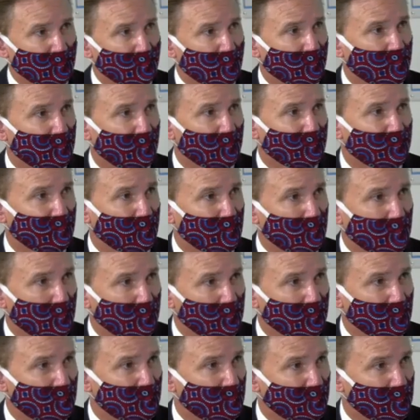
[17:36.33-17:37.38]
in the theft of
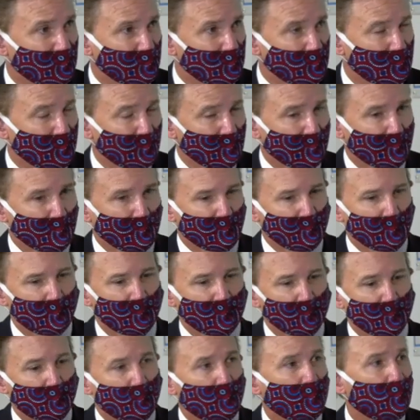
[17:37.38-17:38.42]
public funds and
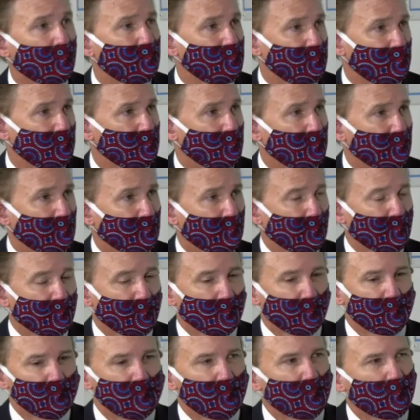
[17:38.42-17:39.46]
in corruption.
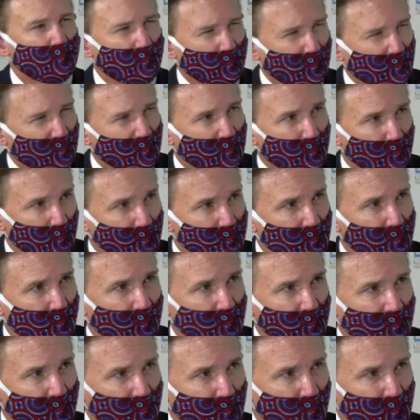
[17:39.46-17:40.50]
And so it really depends on
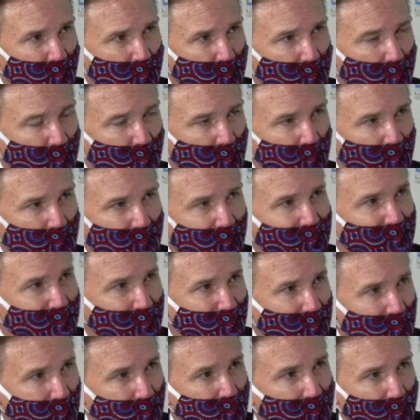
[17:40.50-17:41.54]
the individual
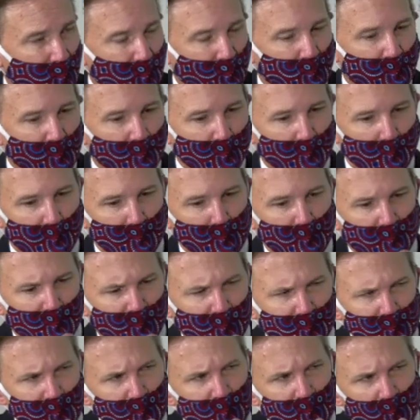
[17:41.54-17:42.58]
designation. But
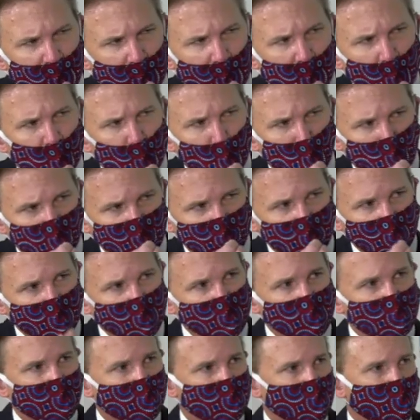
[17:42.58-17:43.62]
that's in general why
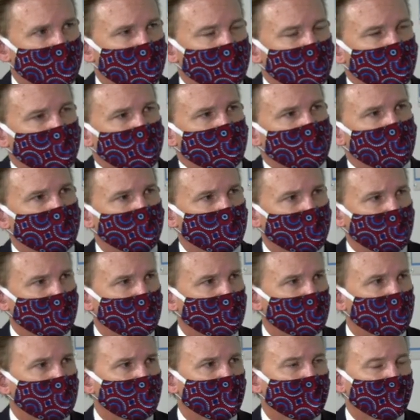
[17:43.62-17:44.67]
these designations are
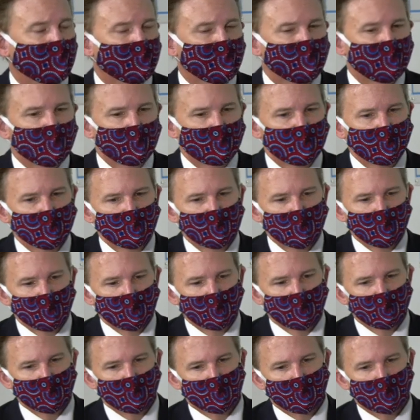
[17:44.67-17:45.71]
made. These
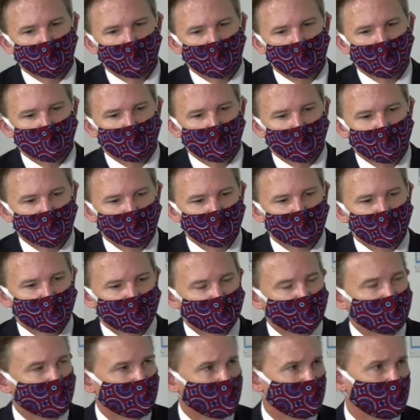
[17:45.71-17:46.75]
are, are quite
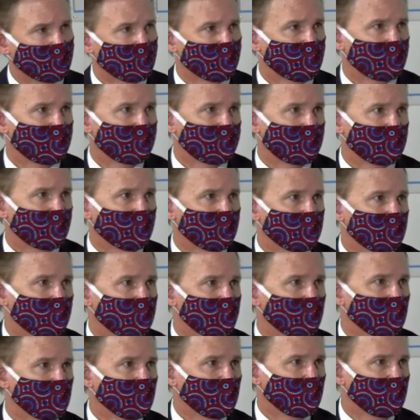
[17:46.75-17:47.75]
effective when it comes to